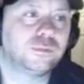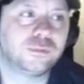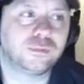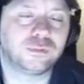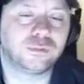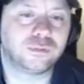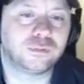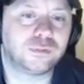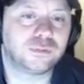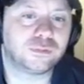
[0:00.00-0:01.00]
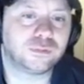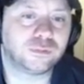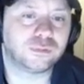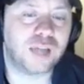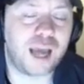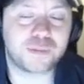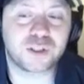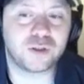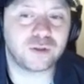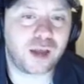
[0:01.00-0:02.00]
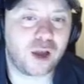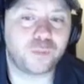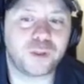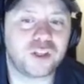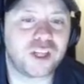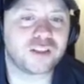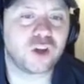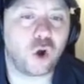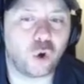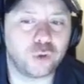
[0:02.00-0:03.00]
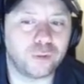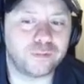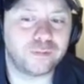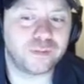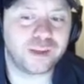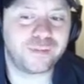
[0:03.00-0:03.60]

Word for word: on a team where he shouldn't be doing. Absolutely. I hope the Jets hold him and